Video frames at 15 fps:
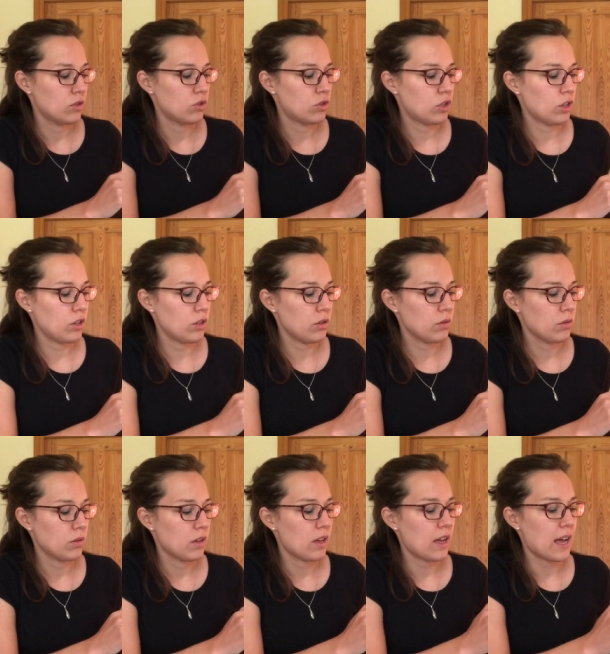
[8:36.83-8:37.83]
Two,
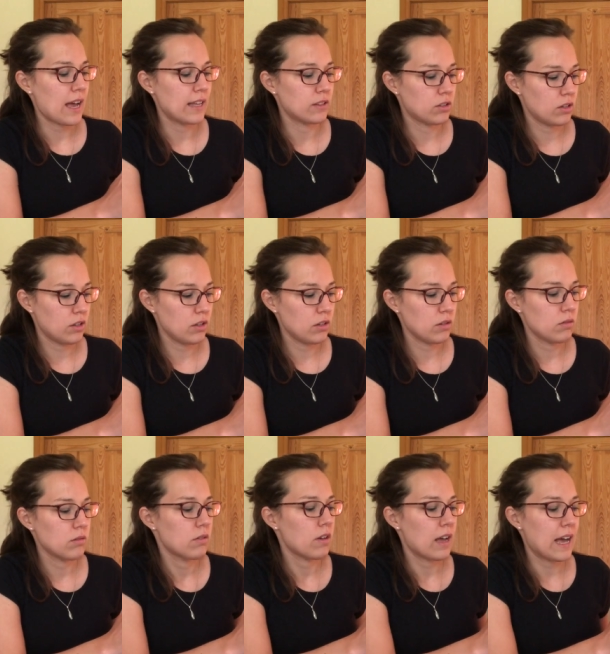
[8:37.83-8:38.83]
add two,
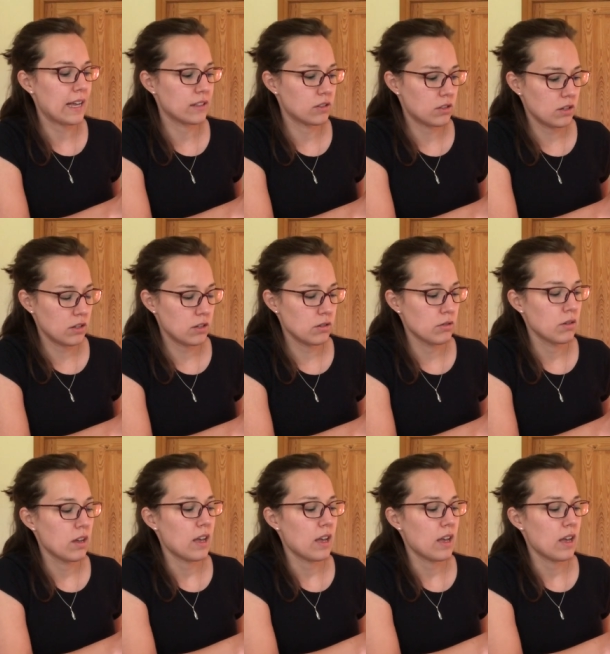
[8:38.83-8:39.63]
add two,